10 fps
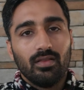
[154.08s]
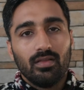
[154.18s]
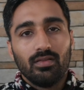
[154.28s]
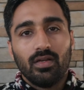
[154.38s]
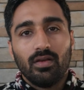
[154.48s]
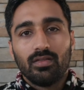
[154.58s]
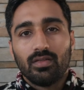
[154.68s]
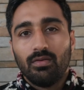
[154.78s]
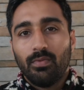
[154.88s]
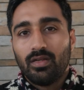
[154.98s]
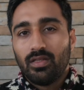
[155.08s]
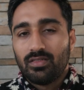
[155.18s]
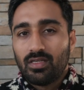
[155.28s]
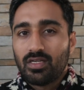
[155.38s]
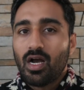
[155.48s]
it's when there's
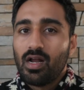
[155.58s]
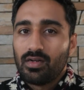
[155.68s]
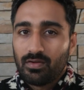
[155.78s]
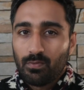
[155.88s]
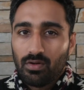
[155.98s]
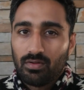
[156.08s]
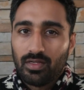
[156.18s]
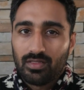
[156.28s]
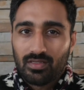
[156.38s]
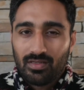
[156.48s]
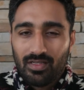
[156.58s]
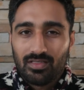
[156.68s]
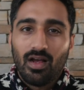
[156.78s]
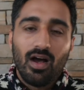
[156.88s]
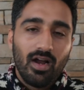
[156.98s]
a child involved, it's
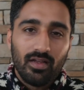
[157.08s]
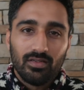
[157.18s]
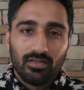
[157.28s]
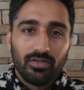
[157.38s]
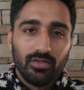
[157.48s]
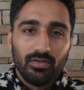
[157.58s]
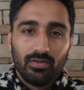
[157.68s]
harder to,